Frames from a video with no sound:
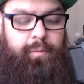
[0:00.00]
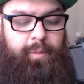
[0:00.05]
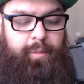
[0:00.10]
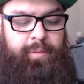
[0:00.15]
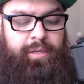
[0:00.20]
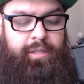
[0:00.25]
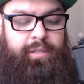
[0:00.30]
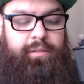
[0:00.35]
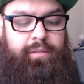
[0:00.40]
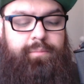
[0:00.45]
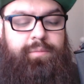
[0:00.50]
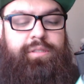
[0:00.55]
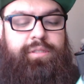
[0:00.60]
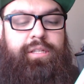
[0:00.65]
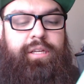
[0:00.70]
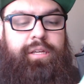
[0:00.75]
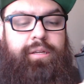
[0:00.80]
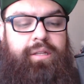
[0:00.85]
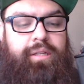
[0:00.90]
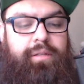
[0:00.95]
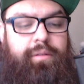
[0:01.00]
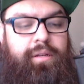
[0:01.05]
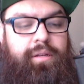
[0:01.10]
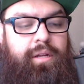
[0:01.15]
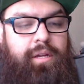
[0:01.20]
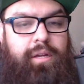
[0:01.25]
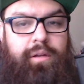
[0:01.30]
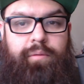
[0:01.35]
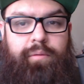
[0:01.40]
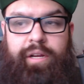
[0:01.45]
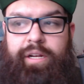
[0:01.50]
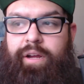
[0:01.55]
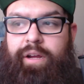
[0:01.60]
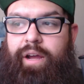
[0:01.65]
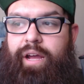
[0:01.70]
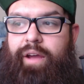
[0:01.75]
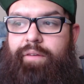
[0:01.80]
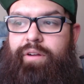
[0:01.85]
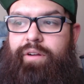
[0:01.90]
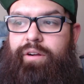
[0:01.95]
I mean, let's see it. Right now I
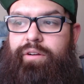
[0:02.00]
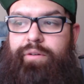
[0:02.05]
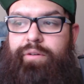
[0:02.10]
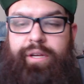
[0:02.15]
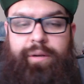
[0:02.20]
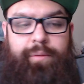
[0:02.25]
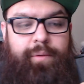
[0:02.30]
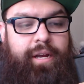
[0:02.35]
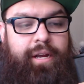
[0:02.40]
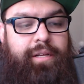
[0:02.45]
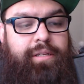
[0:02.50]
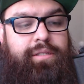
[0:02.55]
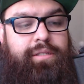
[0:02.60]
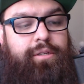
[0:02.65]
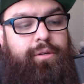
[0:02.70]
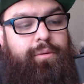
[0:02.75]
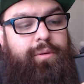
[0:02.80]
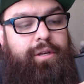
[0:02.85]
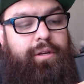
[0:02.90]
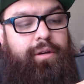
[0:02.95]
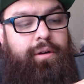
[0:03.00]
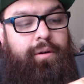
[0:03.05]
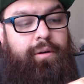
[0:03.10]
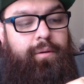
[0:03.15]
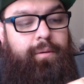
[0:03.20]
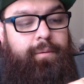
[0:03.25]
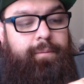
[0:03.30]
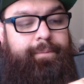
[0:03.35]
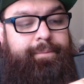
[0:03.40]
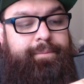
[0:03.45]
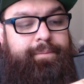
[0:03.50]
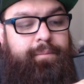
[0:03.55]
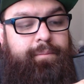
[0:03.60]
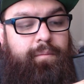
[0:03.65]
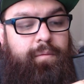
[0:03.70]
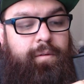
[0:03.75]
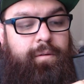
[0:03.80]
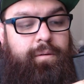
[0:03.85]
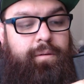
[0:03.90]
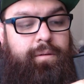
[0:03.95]
have it on green, right? So we go
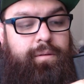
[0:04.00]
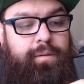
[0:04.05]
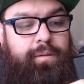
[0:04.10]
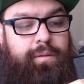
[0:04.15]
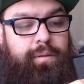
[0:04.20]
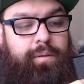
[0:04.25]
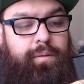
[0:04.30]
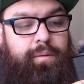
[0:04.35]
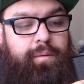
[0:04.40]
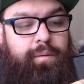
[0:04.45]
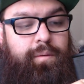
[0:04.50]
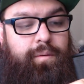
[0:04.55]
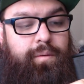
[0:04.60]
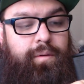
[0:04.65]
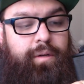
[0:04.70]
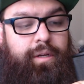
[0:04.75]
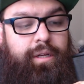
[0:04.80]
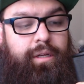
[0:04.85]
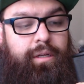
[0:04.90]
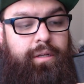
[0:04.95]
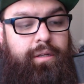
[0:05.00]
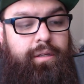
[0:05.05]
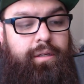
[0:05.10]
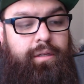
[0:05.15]
1, 2, 3.